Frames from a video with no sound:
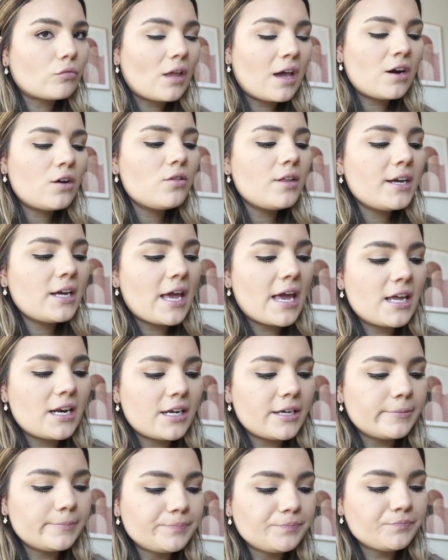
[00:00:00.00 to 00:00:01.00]
I don't like hate
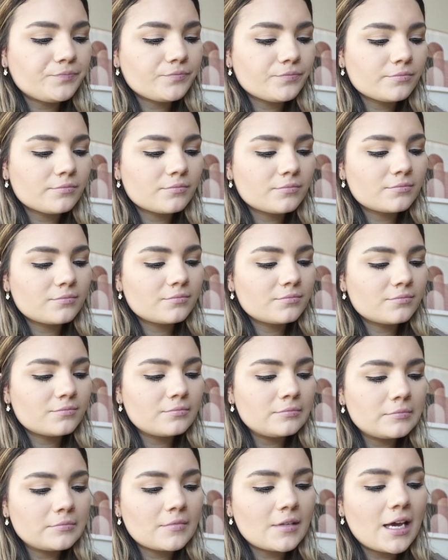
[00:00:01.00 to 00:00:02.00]
it.
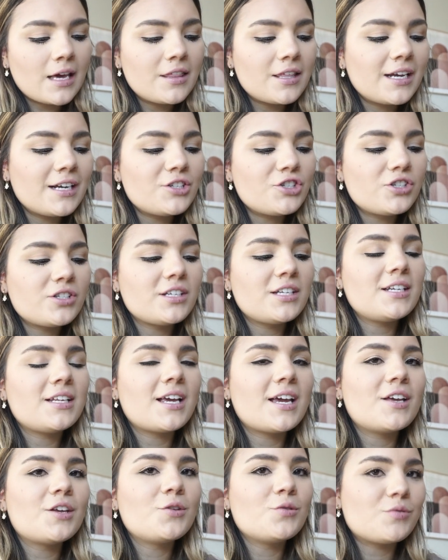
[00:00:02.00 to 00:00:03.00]
I think I just need to
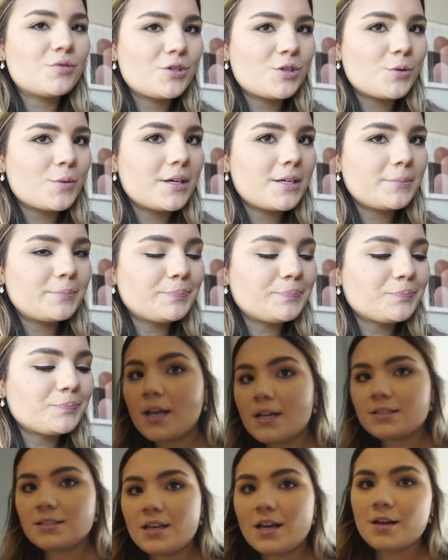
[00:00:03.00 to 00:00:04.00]
get used to it.
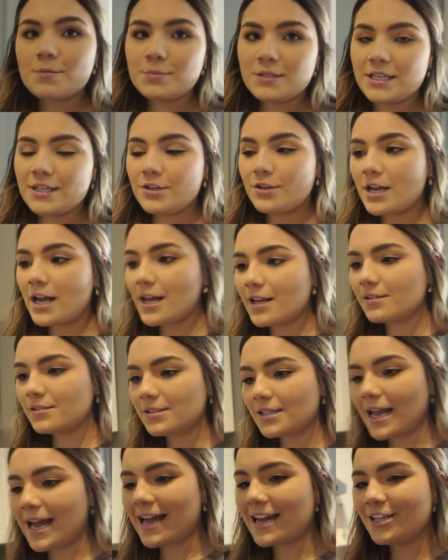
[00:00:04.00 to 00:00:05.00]
To update you
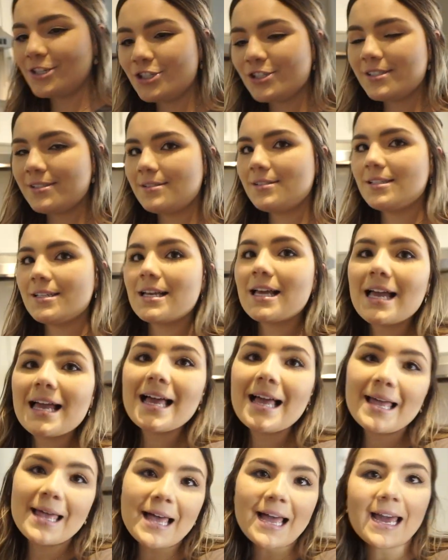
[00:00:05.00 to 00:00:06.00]
guys,
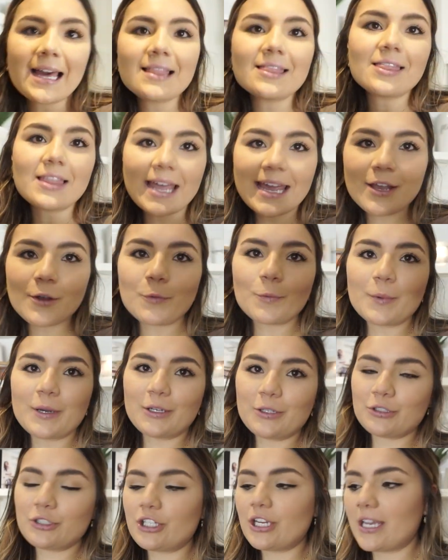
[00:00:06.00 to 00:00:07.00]
I like
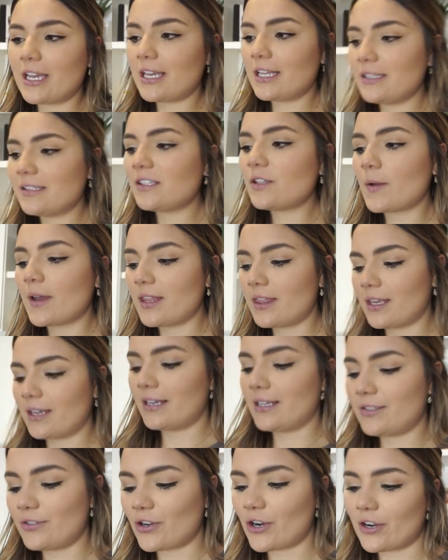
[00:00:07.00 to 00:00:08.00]
real chicken, so I
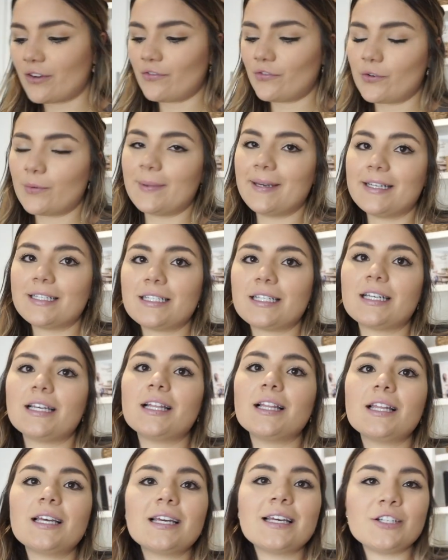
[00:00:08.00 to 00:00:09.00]
think it's hard for me
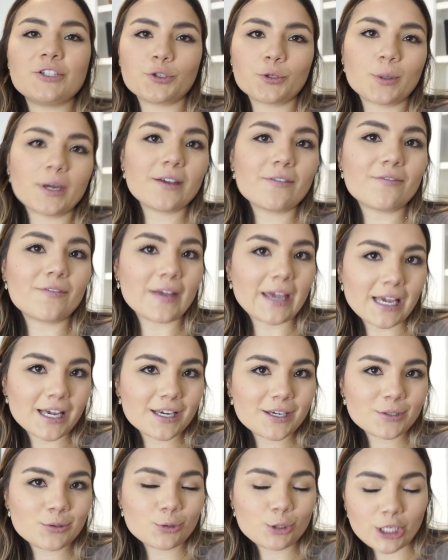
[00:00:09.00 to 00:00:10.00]
to enjoy
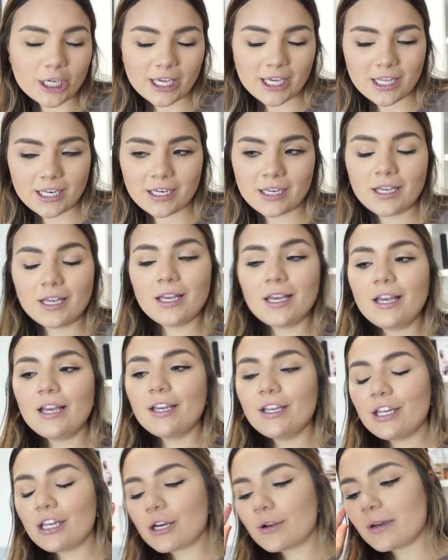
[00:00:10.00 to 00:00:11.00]
fake chicken.
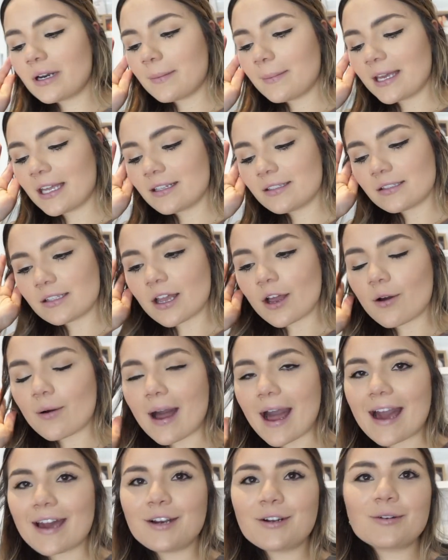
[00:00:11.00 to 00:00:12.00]
You know what I mean?
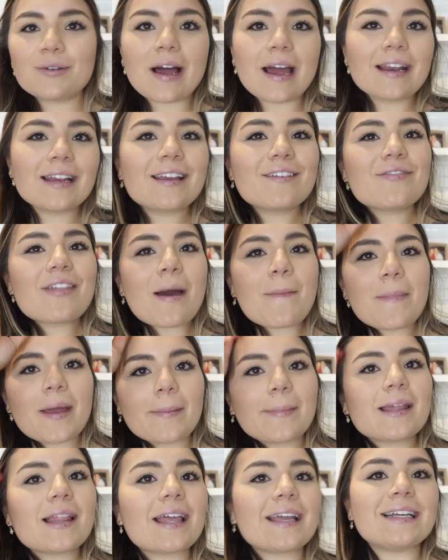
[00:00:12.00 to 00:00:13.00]
So I'd give that
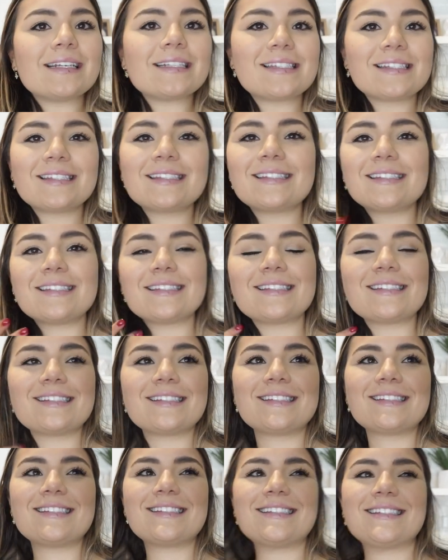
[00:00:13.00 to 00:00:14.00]
maybe like a
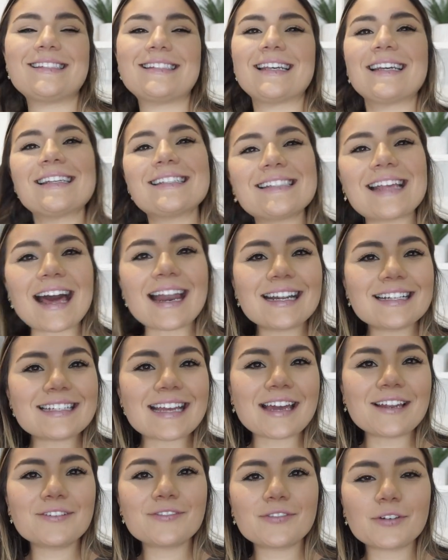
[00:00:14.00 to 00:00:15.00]
6 out of
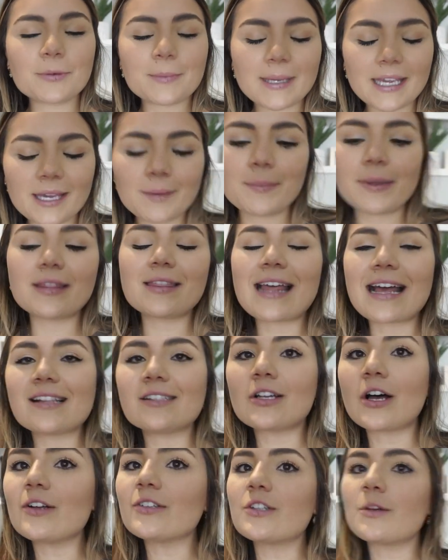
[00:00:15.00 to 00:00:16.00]
10 for me, but
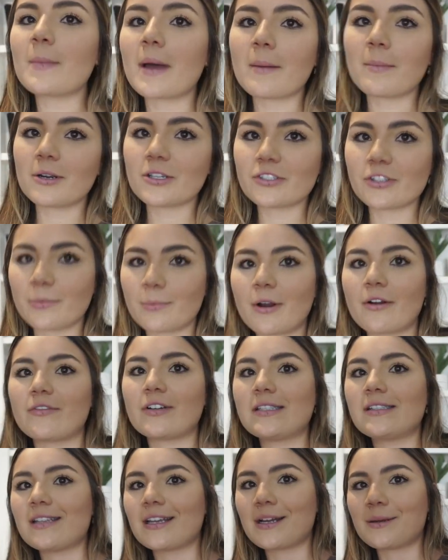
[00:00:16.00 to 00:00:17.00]
that's also my personal
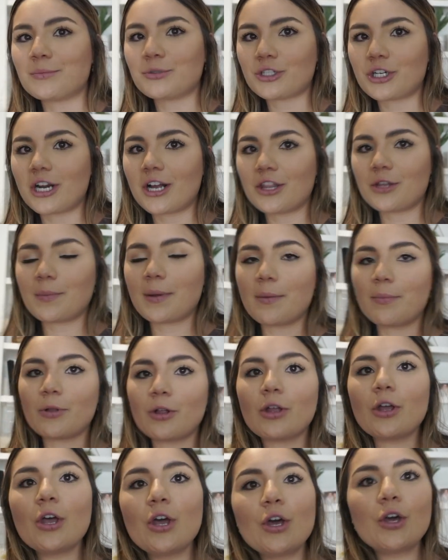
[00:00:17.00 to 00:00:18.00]
preference. Like, I'm sure other
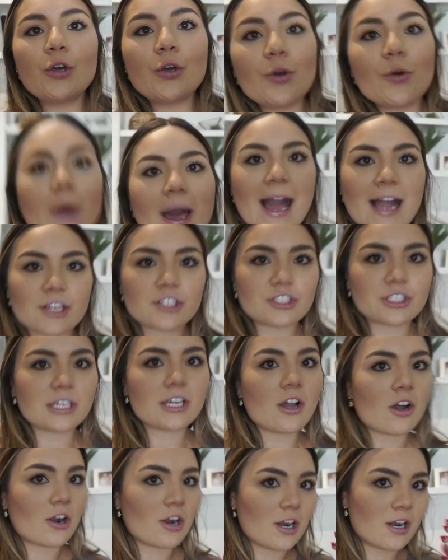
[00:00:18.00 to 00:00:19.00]
people who
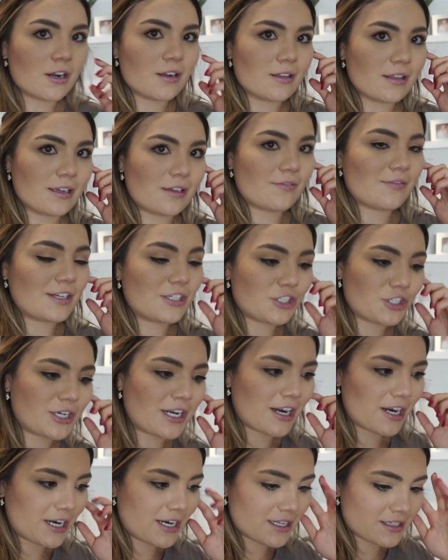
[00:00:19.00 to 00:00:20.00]
actually are like
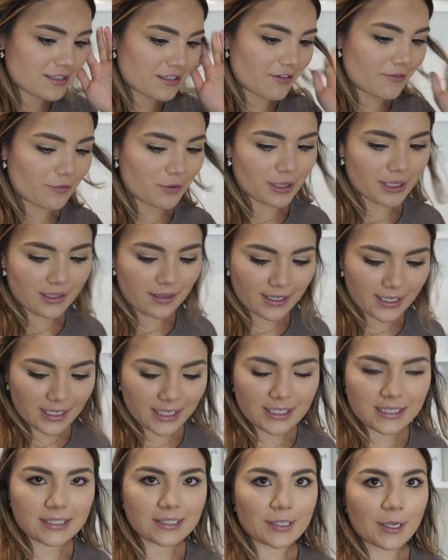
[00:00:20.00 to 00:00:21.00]
vegetarian and stuff really like
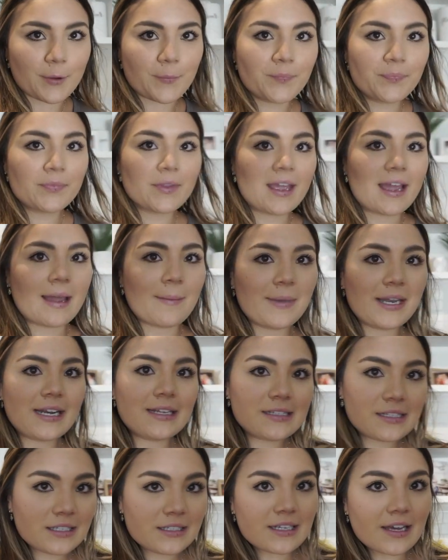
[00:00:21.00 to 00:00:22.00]
it. So, I mean,
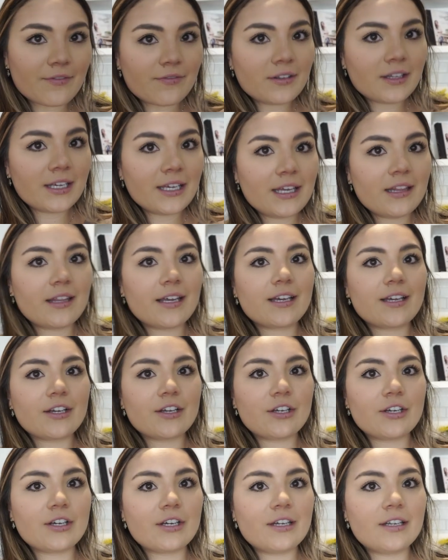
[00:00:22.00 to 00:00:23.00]
it's definitely like a
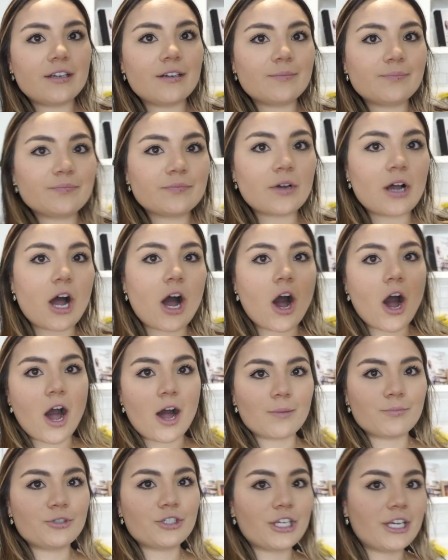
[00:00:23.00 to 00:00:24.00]
good
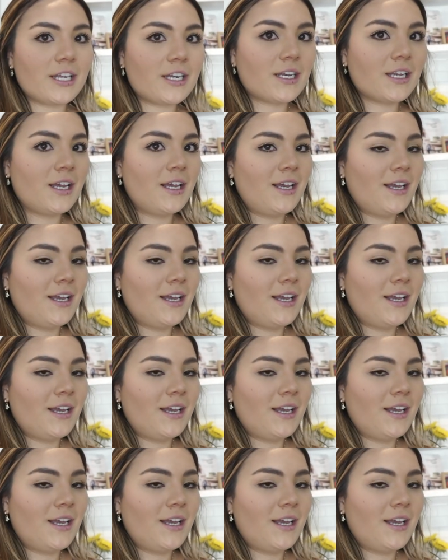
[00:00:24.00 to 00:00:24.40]
option.